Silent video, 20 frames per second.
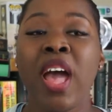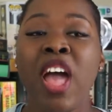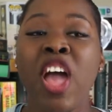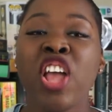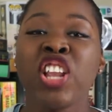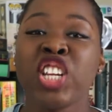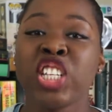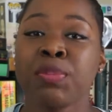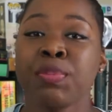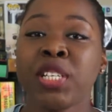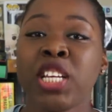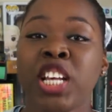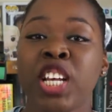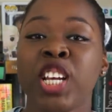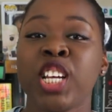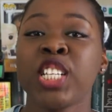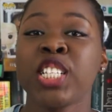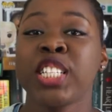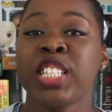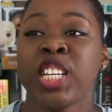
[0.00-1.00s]
just
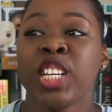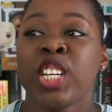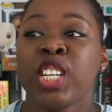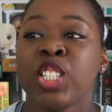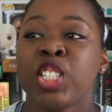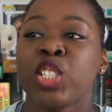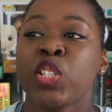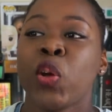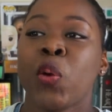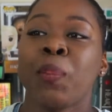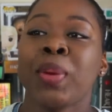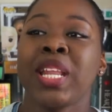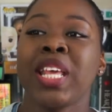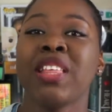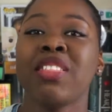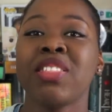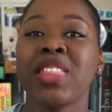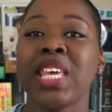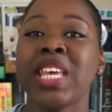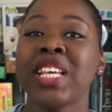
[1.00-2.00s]
because there are so many
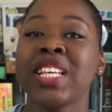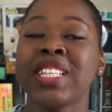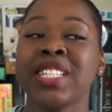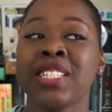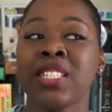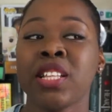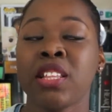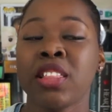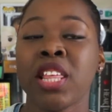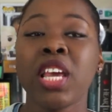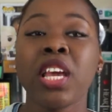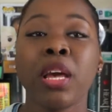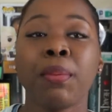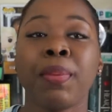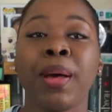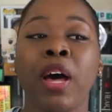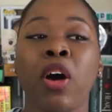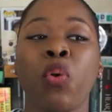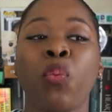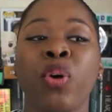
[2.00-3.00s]
things to think
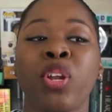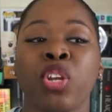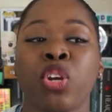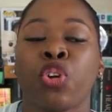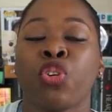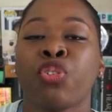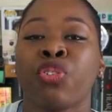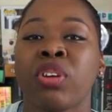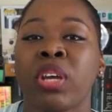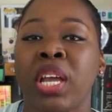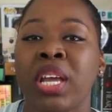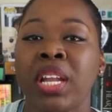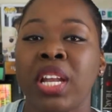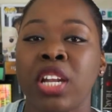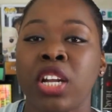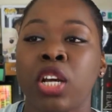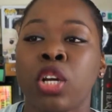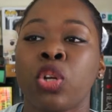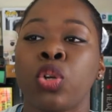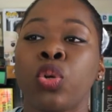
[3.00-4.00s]
about when you're creating
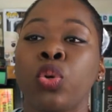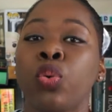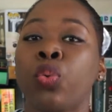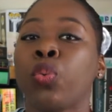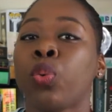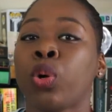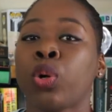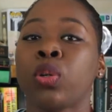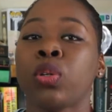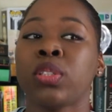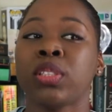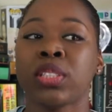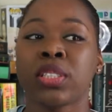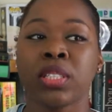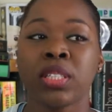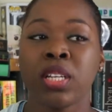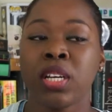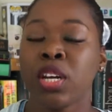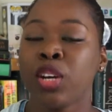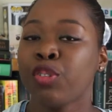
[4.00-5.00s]
a new world
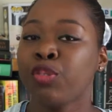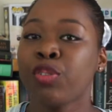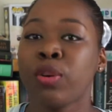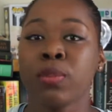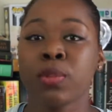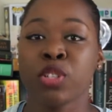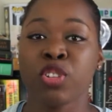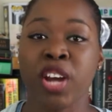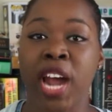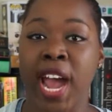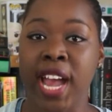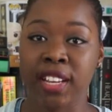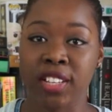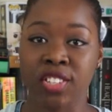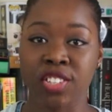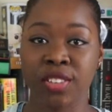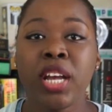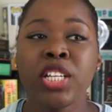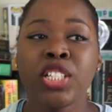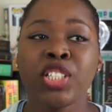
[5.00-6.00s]
from
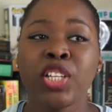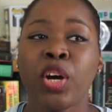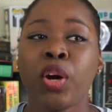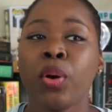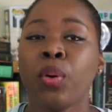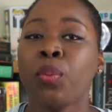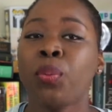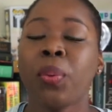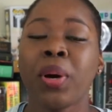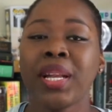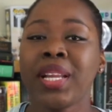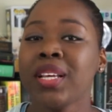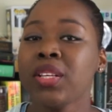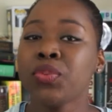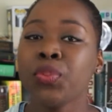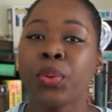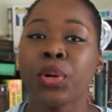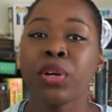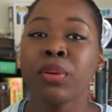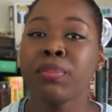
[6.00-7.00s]
scratch. So what is
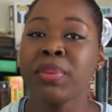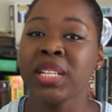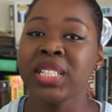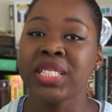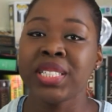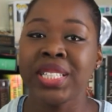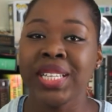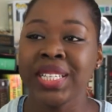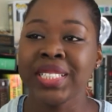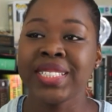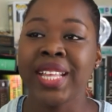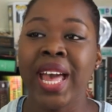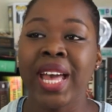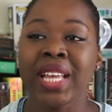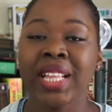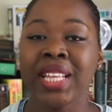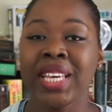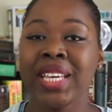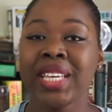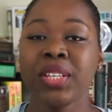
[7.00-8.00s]
world building
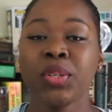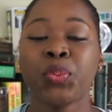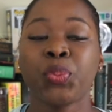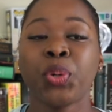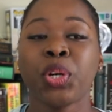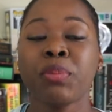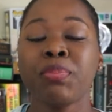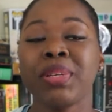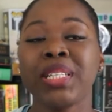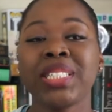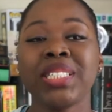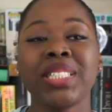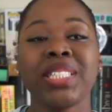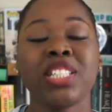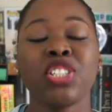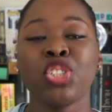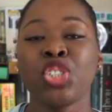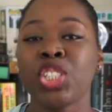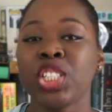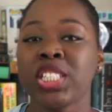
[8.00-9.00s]
exactly? World building
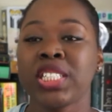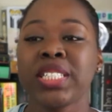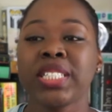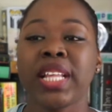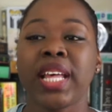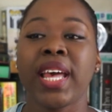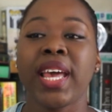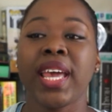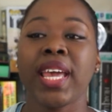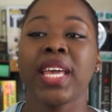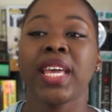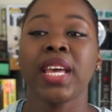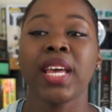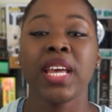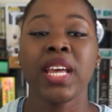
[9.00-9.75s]
is just like,